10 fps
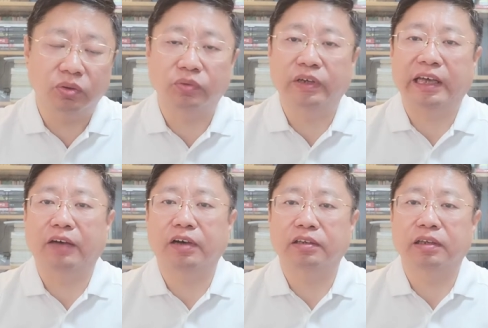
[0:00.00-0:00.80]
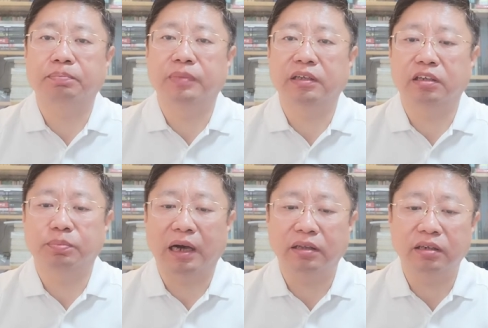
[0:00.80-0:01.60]
we have some business
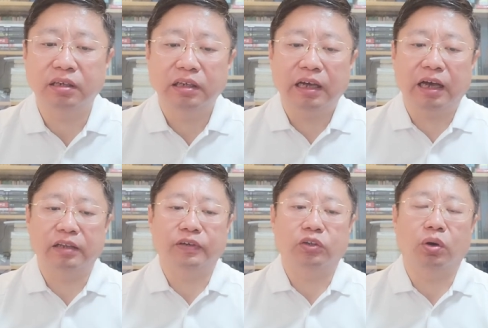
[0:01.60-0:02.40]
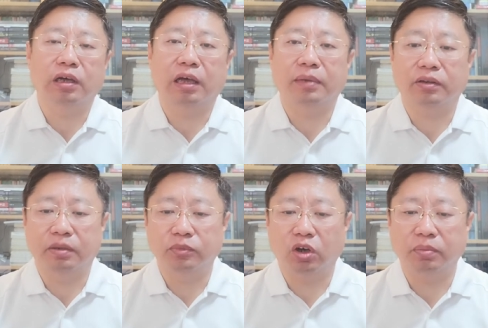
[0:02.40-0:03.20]
partner, and we're talking about
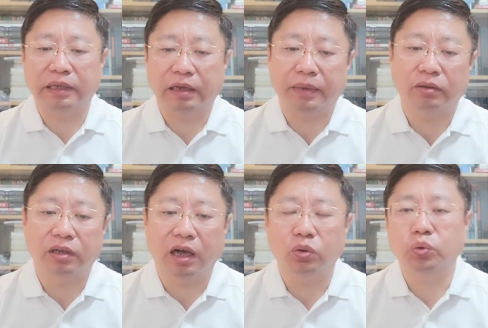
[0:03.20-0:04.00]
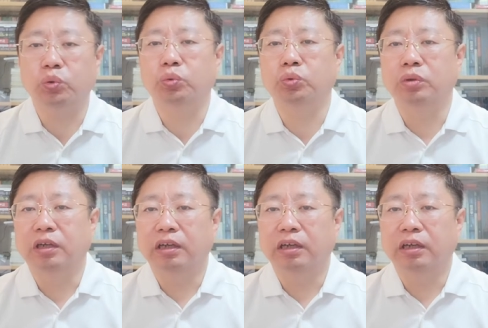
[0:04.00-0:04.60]
some topic about how to